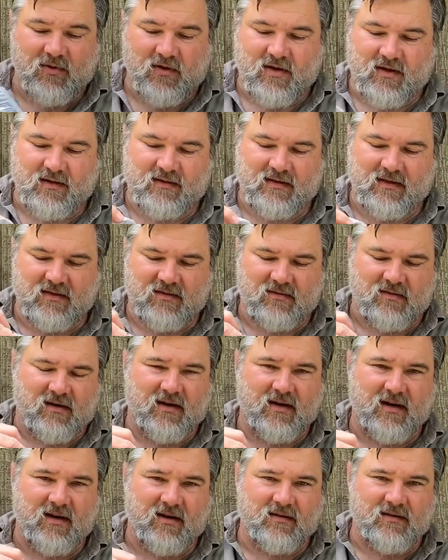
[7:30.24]
because this
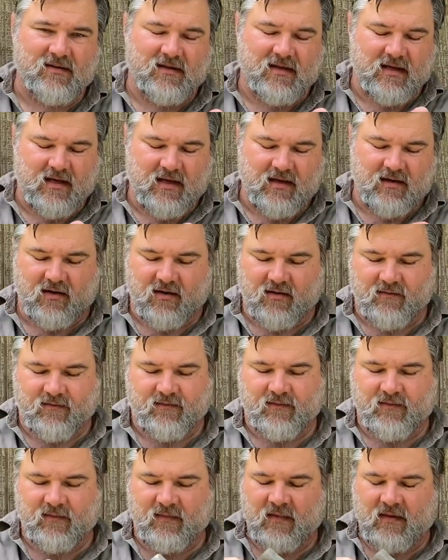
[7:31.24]
right here is the heater.
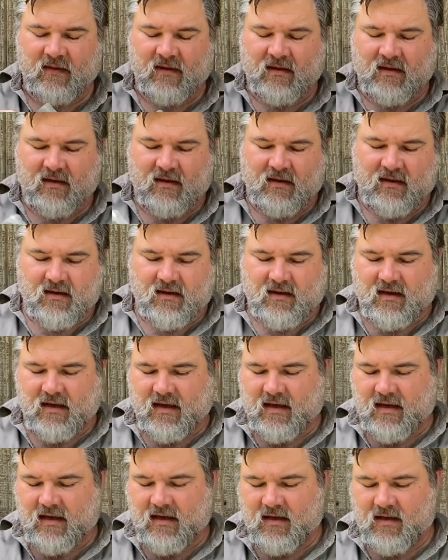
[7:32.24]

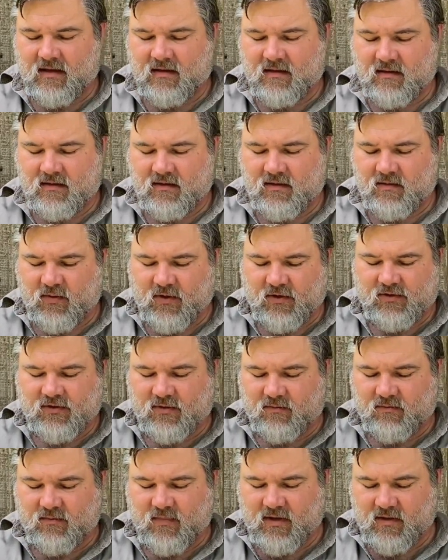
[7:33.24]
And you put
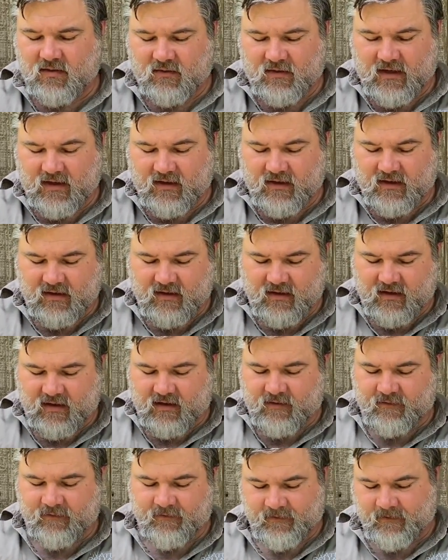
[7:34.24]
your meal down in
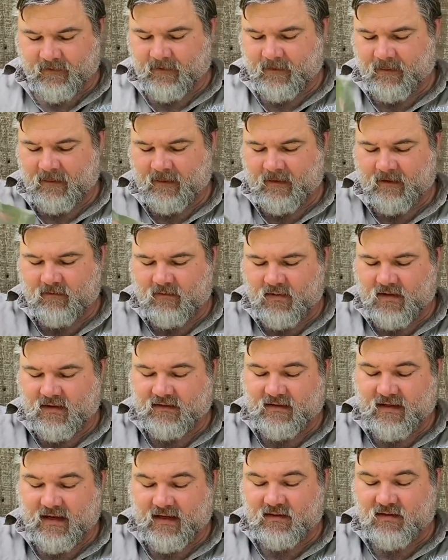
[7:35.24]
there,
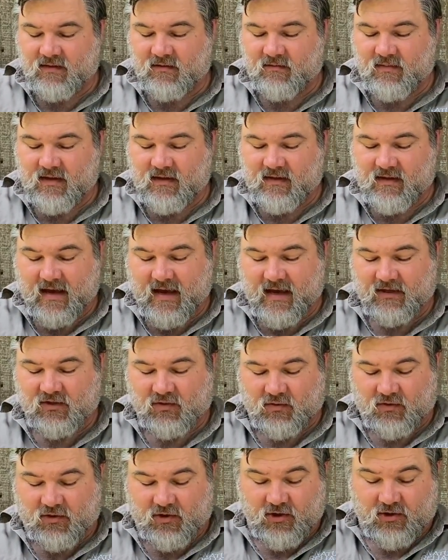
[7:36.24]
because that's going to be the
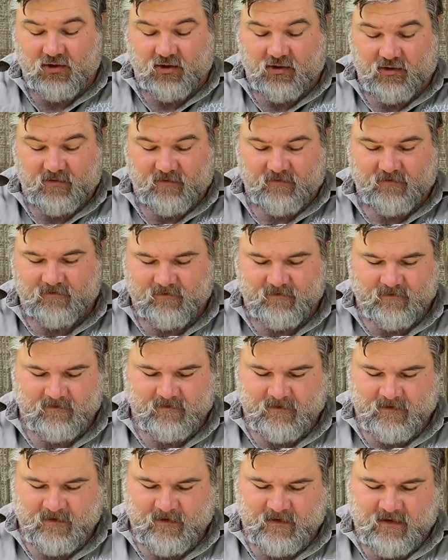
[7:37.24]
actual cooker
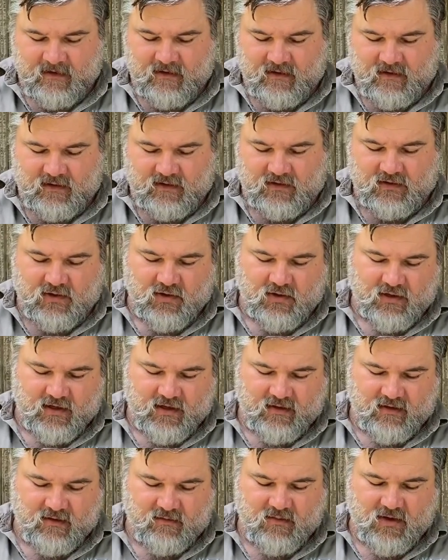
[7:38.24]
that's
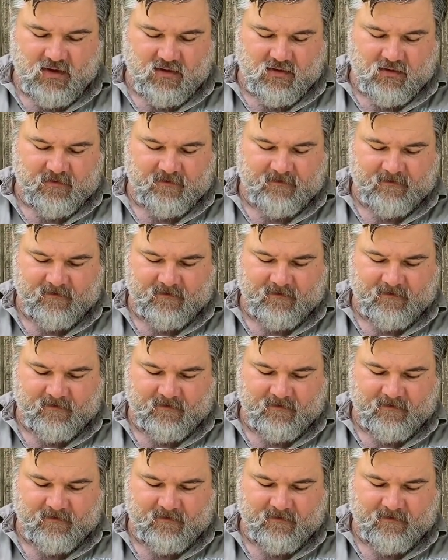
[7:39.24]
cooking the meal.